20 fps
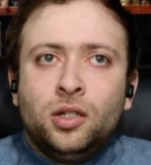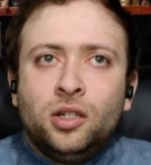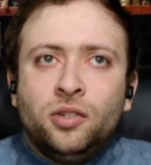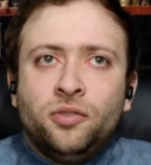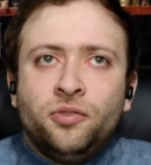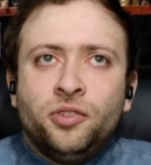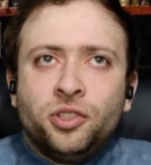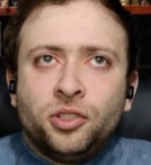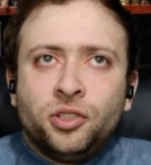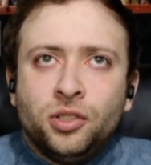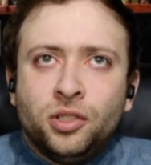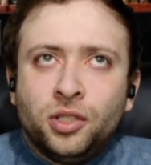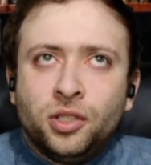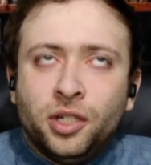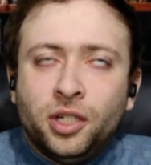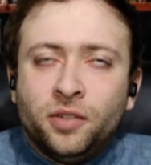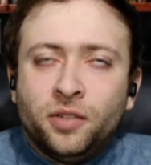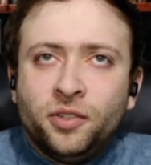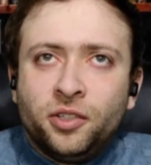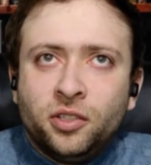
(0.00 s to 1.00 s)

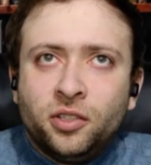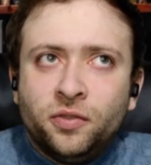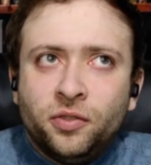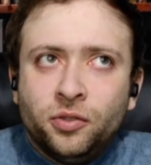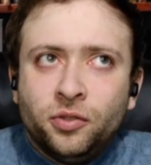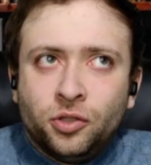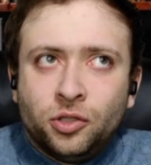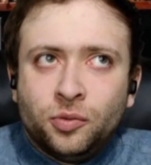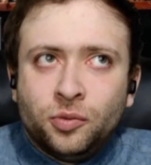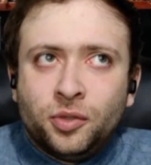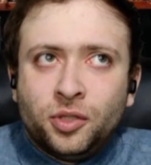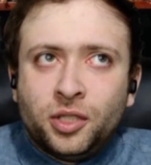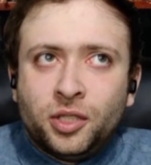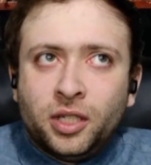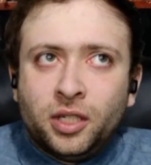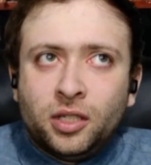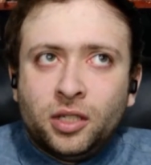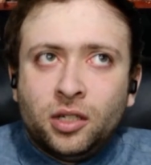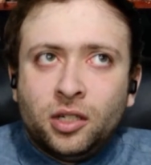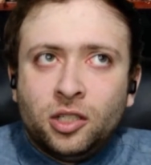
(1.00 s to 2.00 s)
Efficientai, thank you for your super
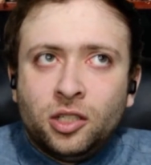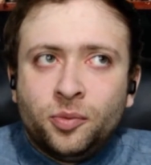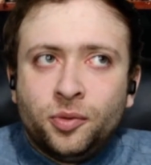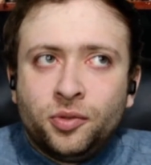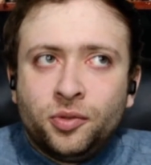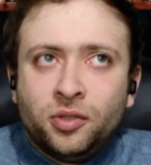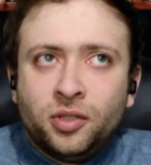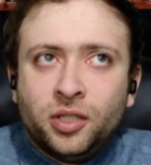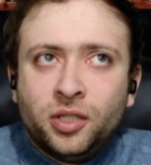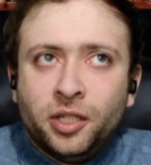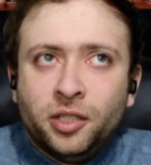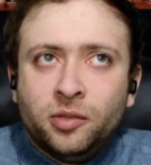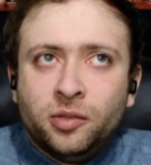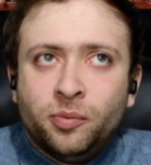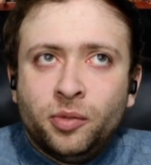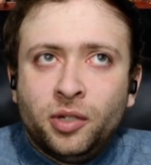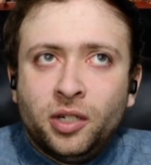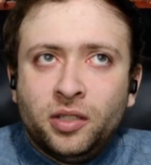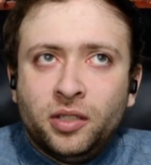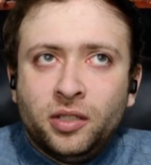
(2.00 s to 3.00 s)
chat. Gospels are
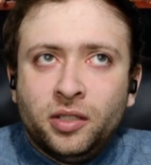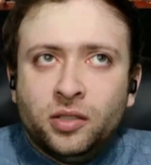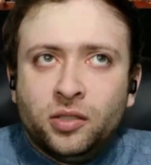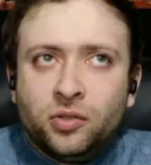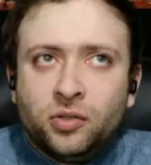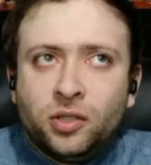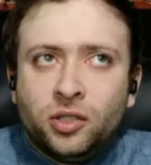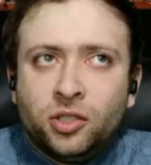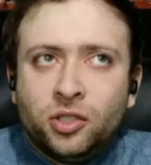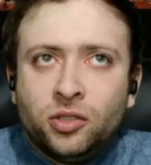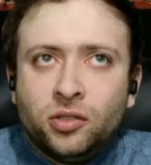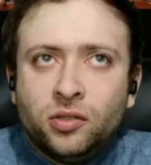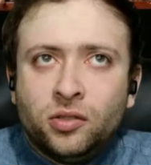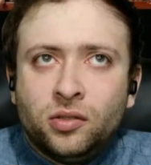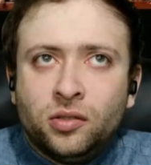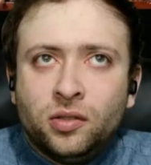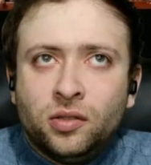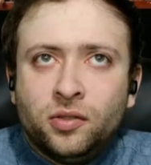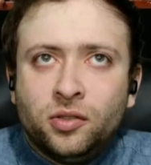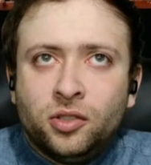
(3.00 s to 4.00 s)
dated by the
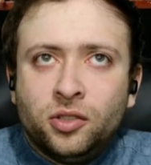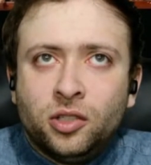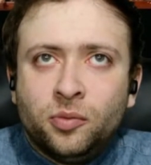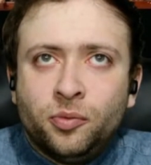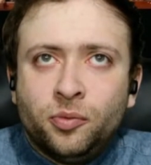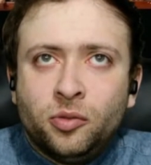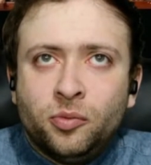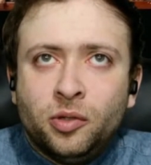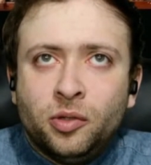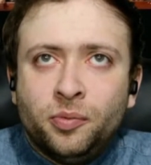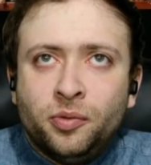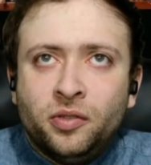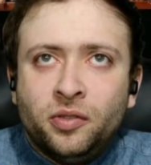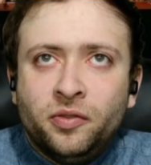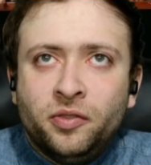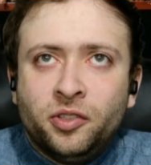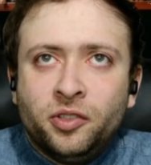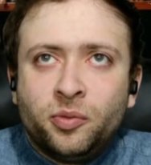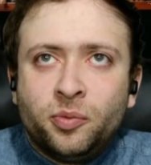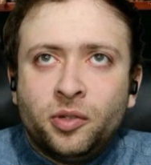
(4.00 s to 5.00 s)
destruction of the temple, but
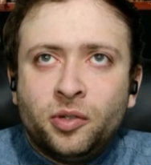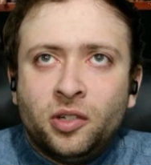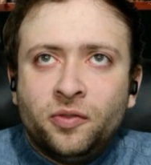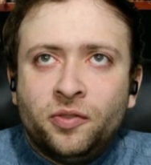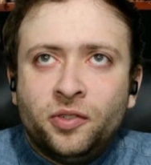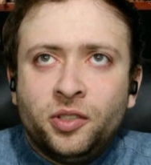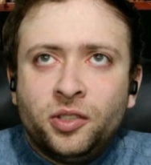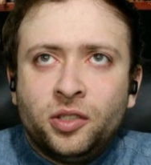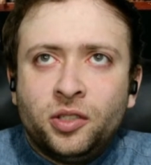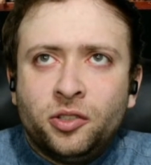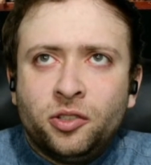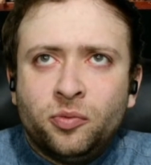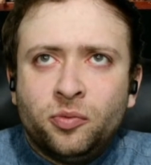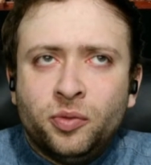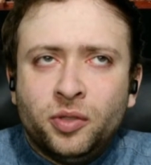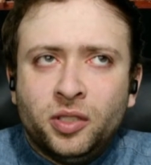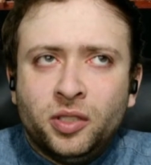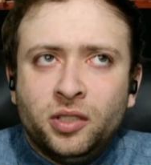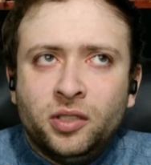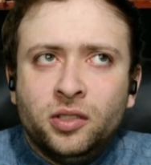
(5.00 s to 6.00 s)
previous prophets also
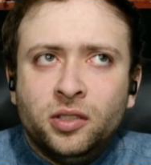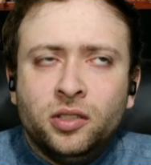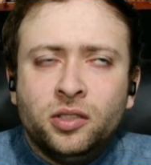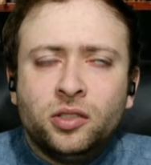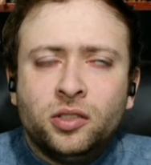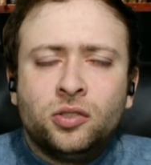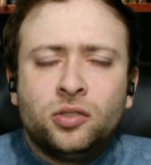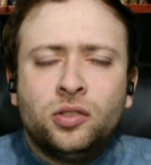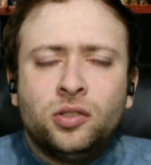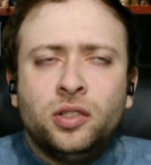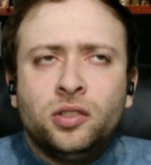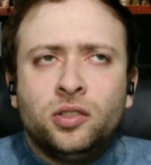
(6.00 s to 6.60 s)
predicted its